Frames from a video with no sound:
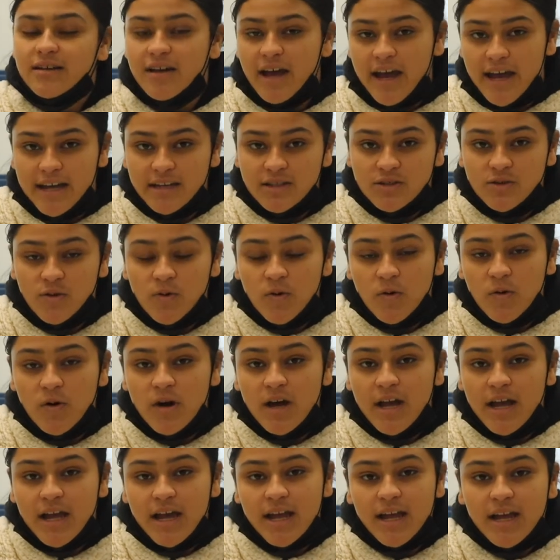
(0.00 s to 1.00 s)
high
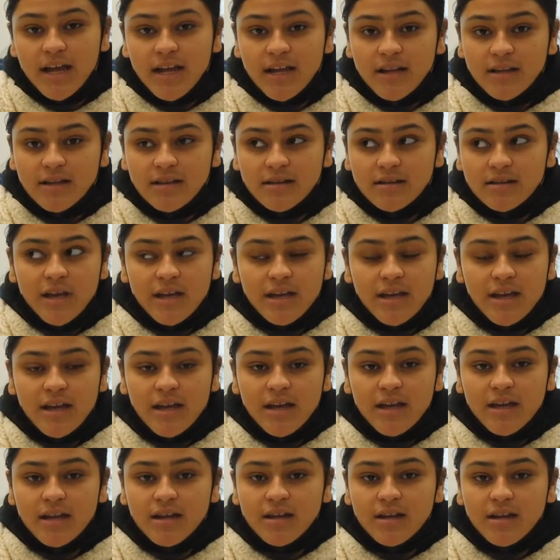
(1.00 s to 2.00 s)
school and we
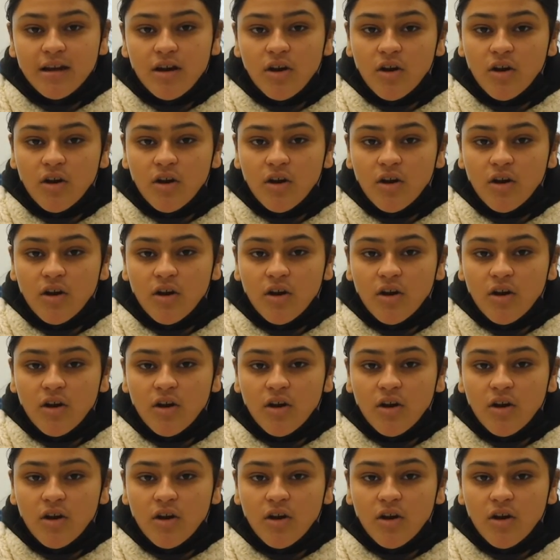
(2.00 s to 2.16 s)
can